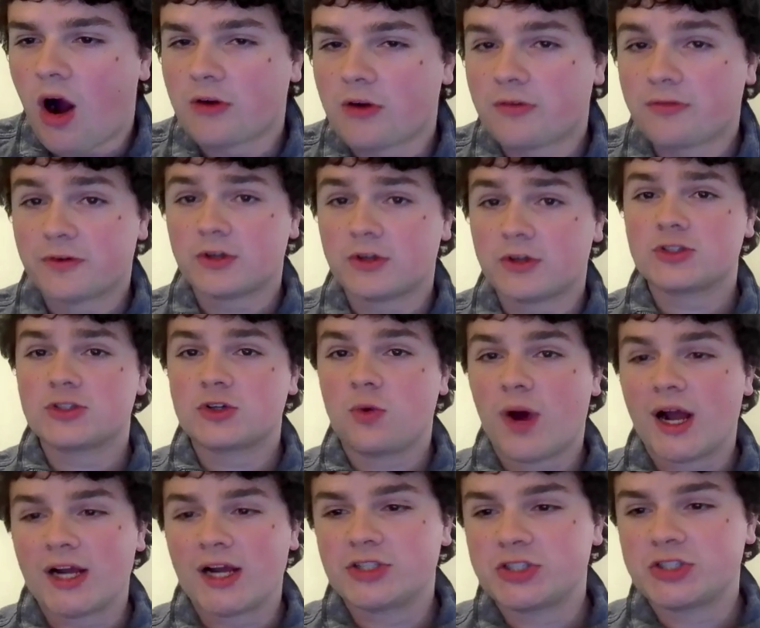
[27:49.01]
our first
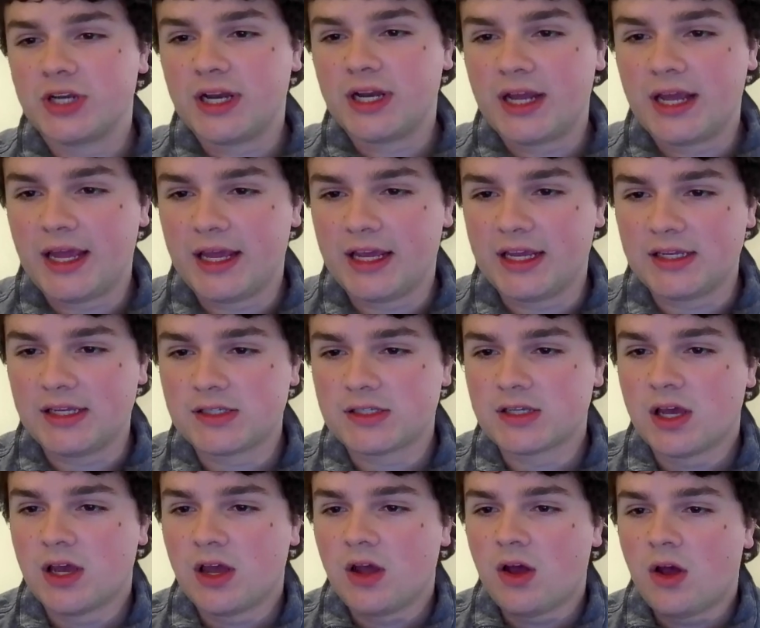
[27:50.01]
question is,